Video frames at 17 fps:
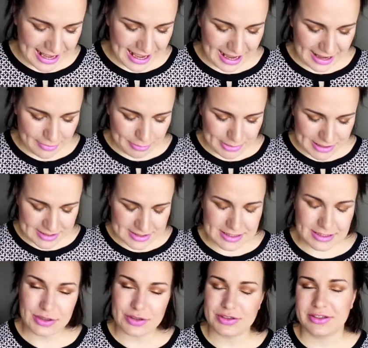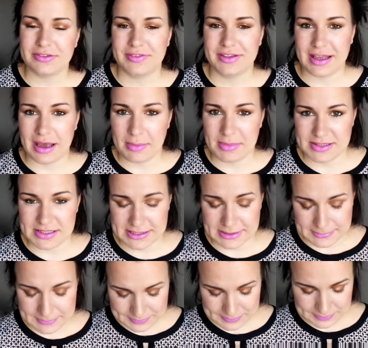I placed an order with
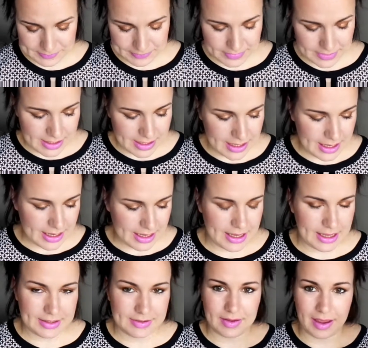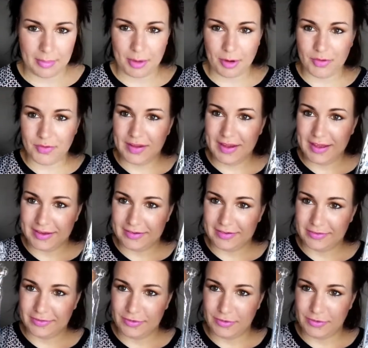Amazon and I bought these